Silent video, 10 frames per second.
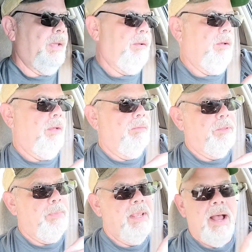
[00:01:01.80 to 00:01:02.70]
To
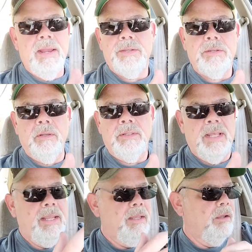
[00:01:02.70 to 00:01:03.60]
be honest,
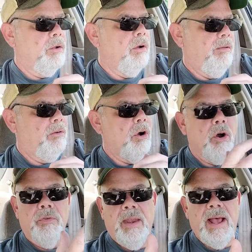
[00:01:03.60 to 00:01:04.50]
taking a
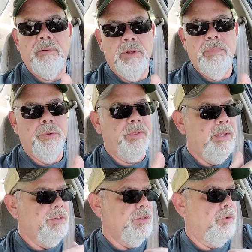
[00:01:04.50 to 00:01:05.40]
car that I'd rebuilt the
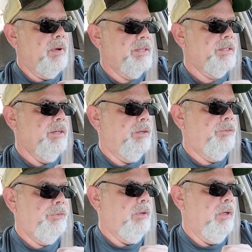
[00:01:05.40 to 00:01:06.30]
engine on myself,
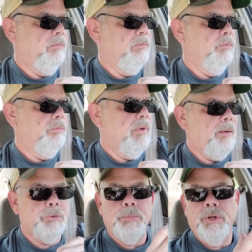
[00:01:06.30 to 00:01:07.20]
I
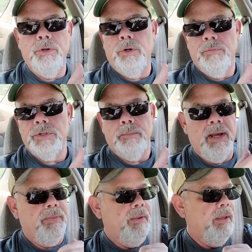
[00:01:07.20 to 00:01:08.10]
was pretty nervous
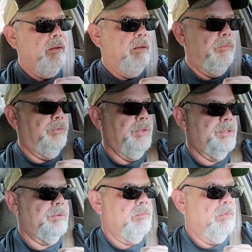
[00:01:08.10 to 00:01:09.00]
about that for
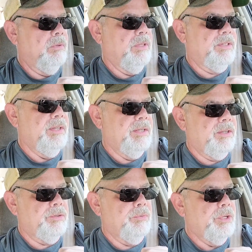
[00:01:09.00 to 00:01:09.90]
this
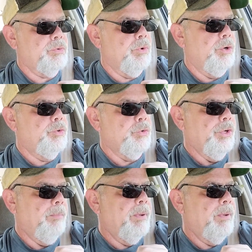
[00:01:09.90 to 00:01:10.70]
distance on this road trip.